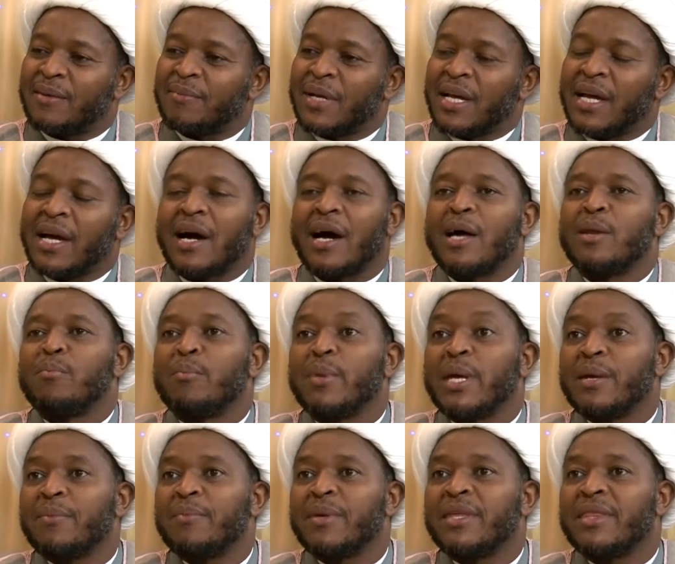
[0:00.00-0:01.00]
Mm-hmm. And
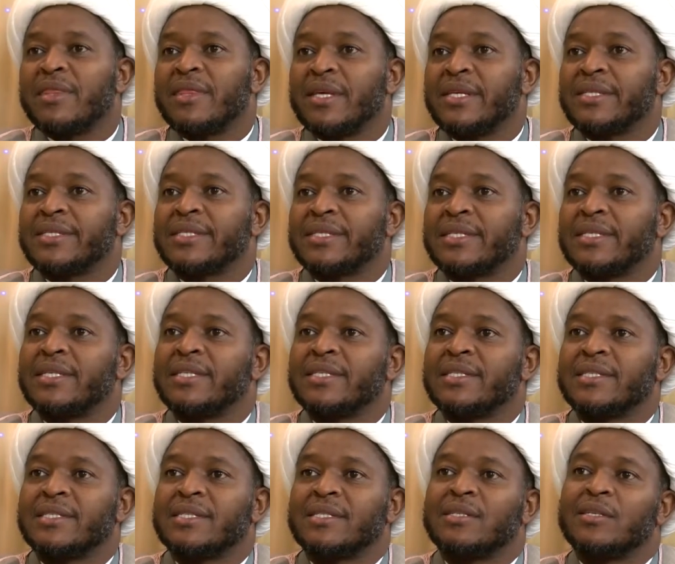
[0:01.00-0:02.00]
maybe this
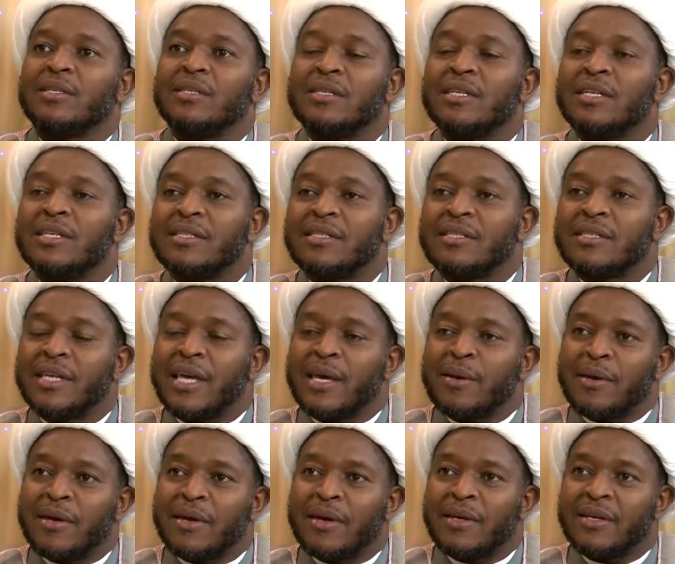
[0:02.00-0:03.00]
is
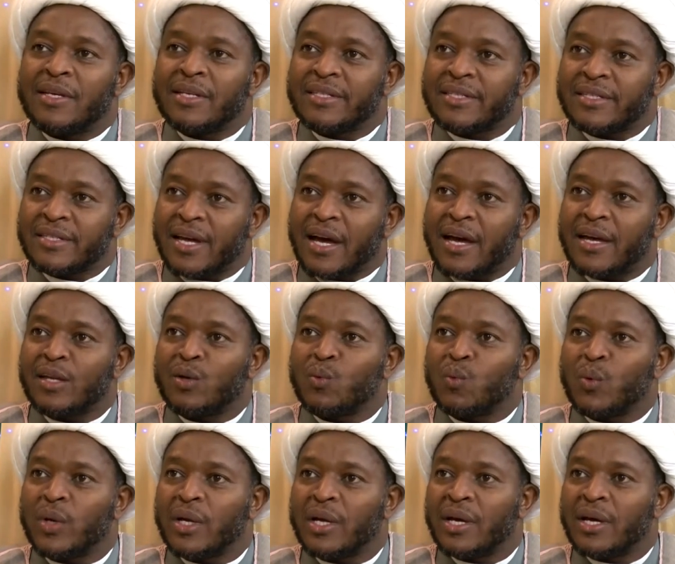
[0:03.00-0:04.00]
a sign
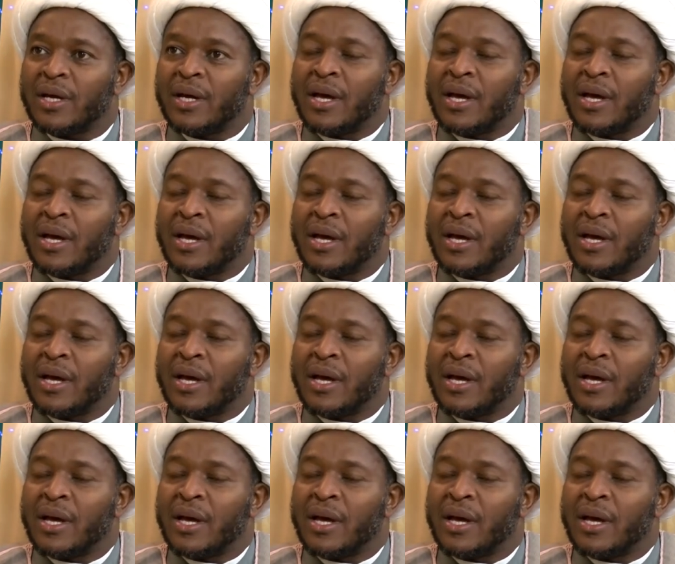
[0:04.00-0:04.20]
where